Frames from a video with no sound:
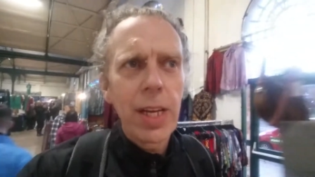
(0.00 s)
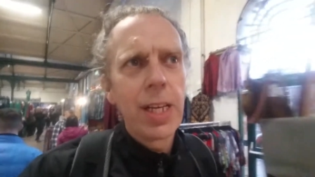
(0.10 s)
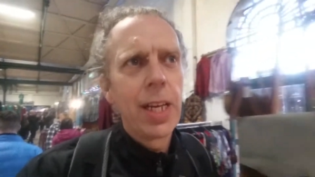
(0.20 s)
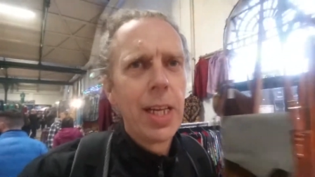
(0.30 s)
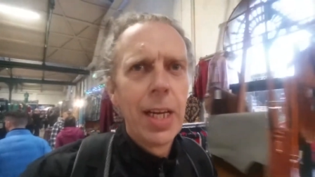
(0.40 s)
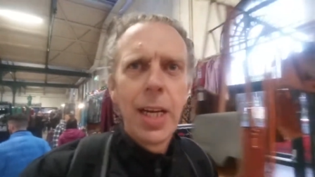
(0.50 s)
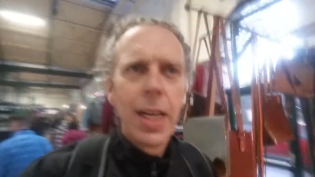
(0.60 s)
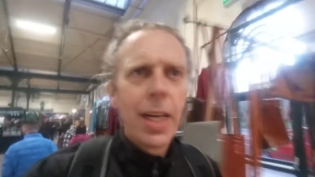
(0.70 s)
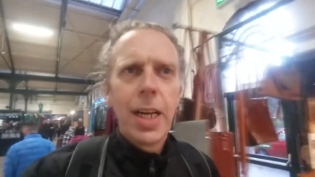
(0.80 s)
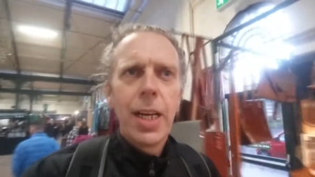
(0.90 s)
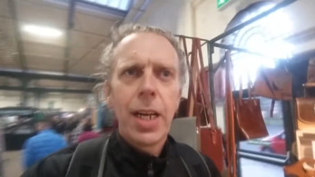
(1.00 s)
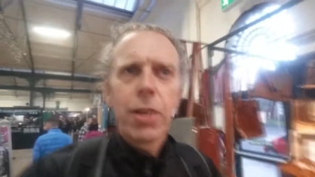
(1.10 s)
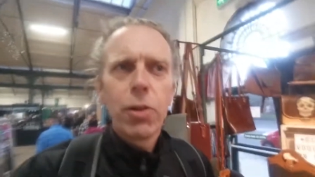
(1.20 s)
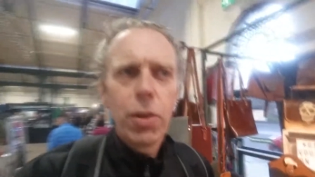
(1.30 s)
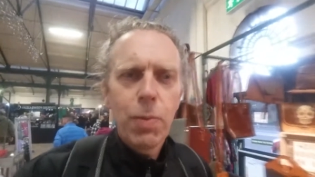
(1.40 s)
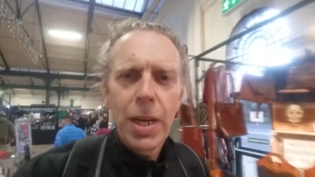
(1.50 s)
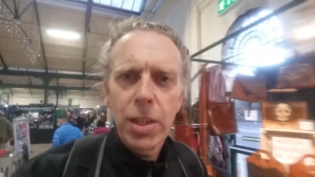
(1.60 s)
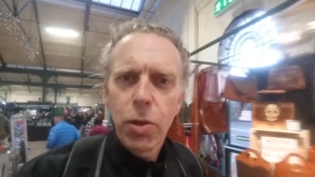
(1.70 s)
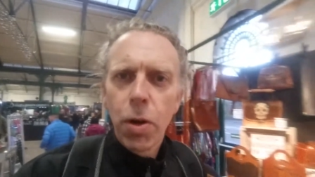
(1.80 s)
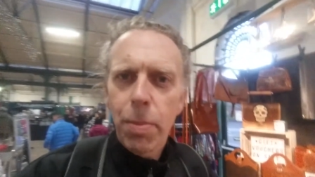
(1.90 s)
And I don't know what
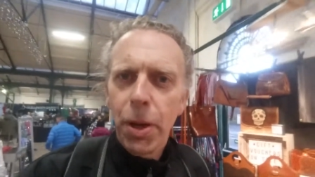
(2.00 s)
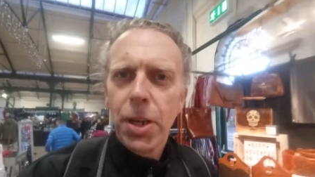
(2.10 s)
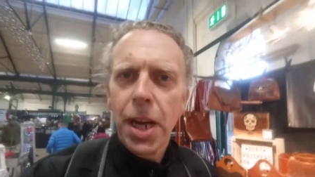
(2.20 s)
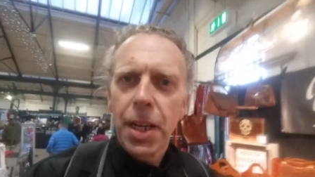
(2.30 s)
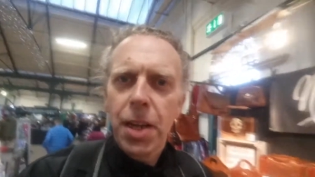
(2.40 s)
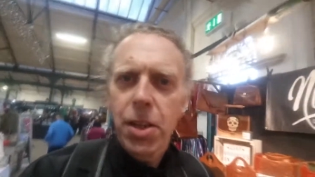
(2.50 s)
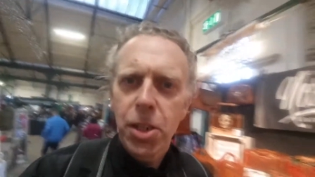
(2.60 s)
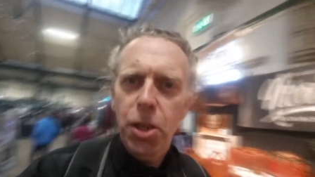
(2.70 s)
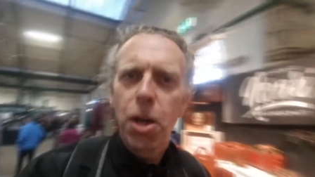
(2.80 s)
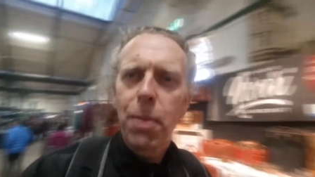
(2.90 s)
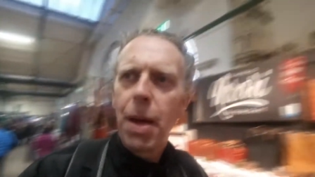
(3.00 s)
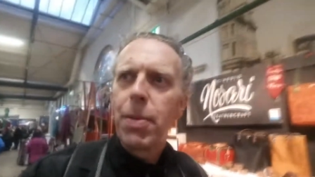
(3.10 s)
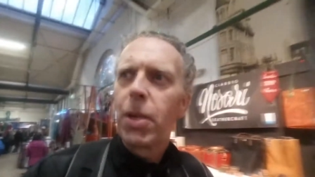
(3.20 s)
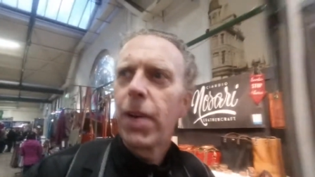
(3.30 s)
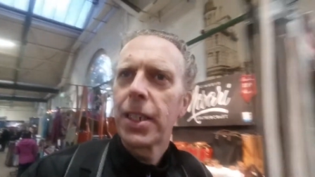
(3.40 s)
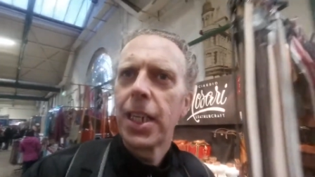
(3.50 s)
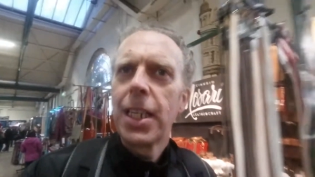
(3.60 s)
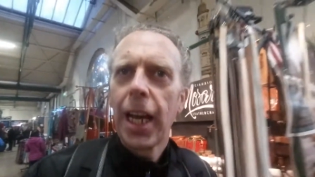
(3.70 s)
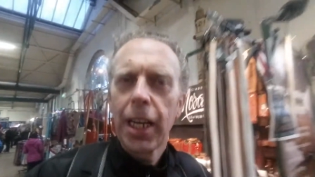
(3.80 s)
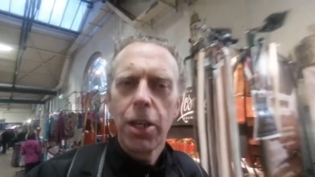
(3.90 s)
it's going about, like either scared people of
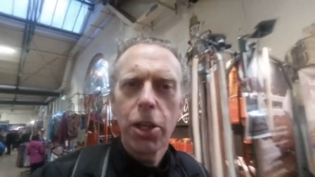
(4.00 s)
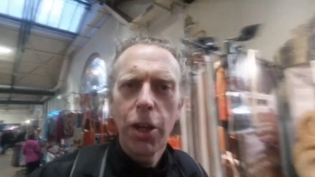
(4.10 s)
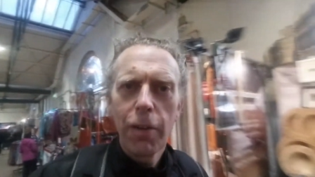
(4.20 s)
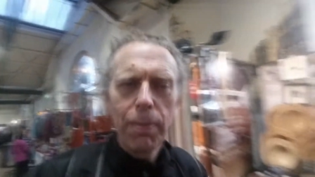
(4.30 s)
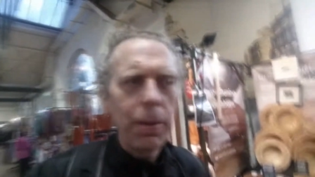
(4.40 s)
actually taking their stuff,